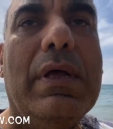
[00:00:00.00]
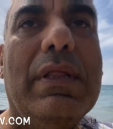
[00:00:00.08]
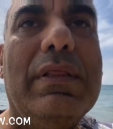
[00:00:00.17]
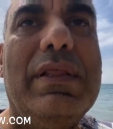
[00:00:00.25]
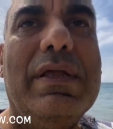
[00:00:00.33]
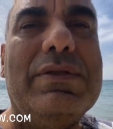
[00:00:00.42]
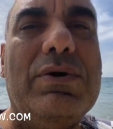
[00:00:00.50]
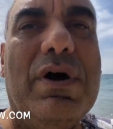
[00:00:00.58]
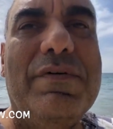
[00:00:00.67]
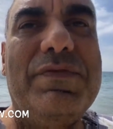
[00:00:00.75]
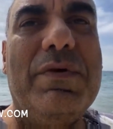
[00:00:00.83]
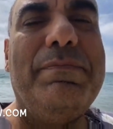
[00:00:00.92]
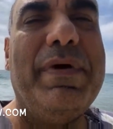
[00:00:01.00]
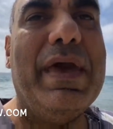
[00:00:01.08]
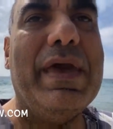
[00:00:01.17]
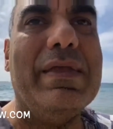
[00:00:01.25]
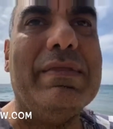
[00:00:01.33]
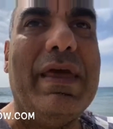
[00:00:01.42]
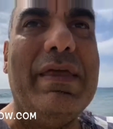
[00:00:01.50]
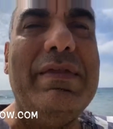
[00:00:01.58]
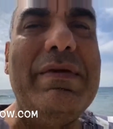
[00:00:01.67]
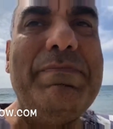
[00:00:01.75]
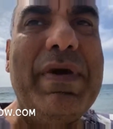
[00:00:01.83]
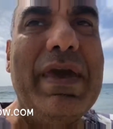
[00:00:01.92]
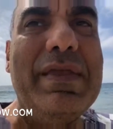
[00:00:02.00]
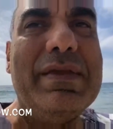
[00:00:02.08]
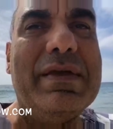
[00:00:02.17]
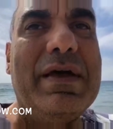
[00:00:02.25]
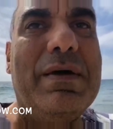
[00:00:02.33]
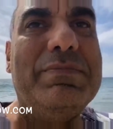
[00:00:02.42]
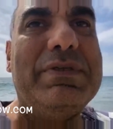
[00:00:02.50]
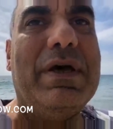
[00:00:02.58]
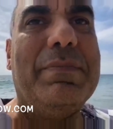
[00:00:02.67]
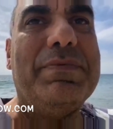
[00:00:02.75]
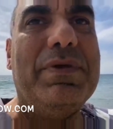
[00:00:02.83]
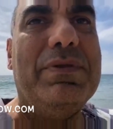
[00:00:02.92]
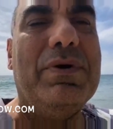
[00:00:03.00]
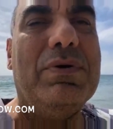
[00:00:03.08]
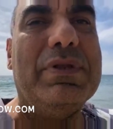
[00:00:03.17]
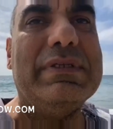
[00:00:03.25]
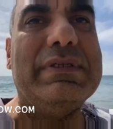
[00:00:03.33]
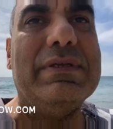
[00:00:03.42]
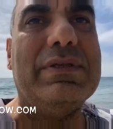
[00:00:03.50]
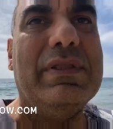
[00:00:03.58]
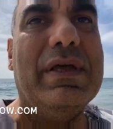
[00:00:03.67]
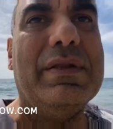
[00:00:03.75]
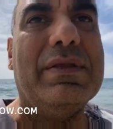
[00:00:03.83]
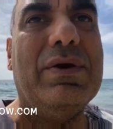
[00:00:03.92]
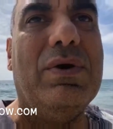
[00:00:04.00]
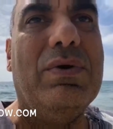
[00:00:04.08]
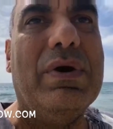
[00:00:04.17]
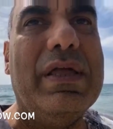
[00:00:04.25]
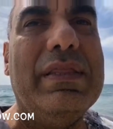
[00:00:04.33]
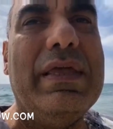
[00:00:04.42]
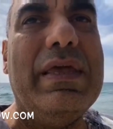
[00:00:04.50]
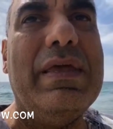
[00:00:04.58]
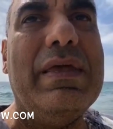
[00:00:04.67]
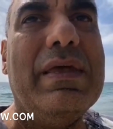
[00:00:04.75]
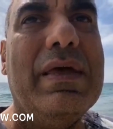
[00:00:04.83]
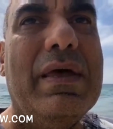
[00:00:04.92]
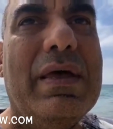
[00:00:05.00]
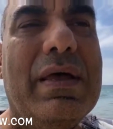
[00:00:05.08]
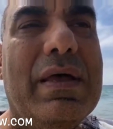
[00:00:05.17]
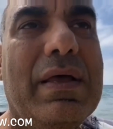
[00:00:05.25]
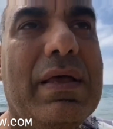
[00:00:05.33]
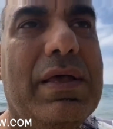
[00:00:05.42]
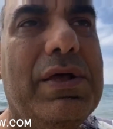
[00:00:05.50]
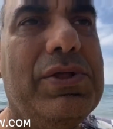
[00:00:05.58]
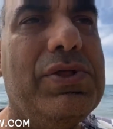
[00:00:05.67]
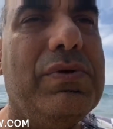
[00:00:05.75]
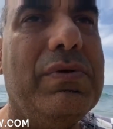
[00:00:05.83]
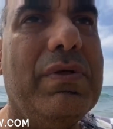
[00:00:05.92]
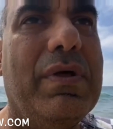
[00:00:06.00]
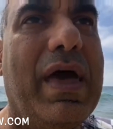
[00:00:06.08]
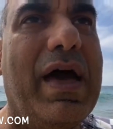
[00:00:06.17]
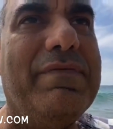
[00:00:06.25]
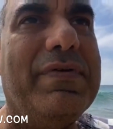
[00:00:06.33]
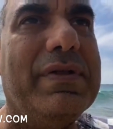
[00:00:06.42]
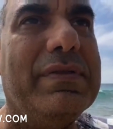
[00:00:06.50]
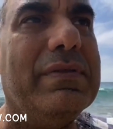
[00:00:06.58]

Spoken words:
Let go of your pain. Any pain that comes up, you notice it, let it go. Any issue you're having,